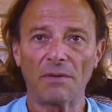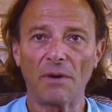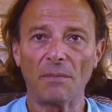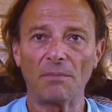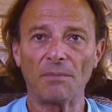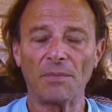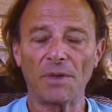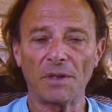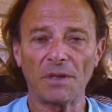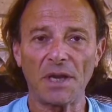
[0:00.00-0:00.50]

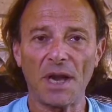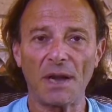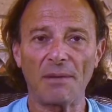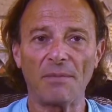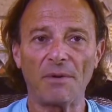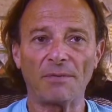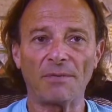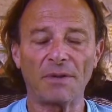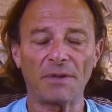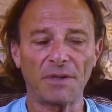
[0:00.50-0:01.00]
from the
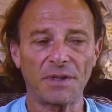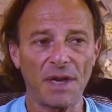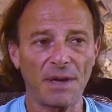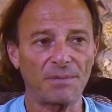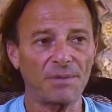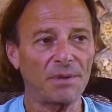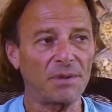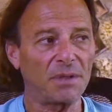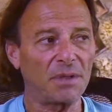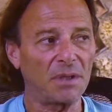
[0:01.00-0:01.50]
time of
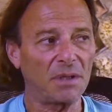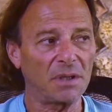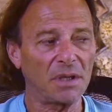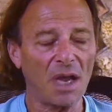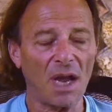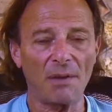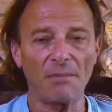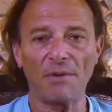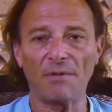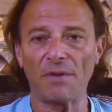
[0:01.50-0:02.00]
conception to the
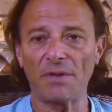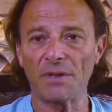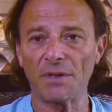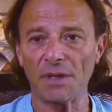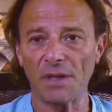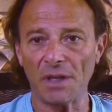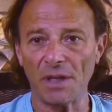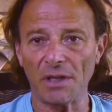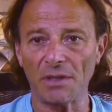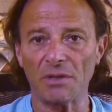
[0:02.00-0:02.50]
time of
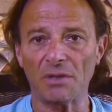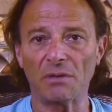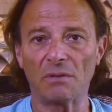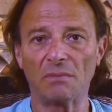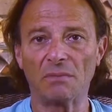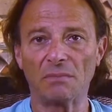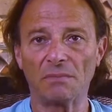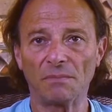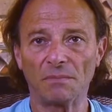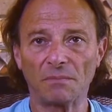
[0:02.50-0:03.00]
installation.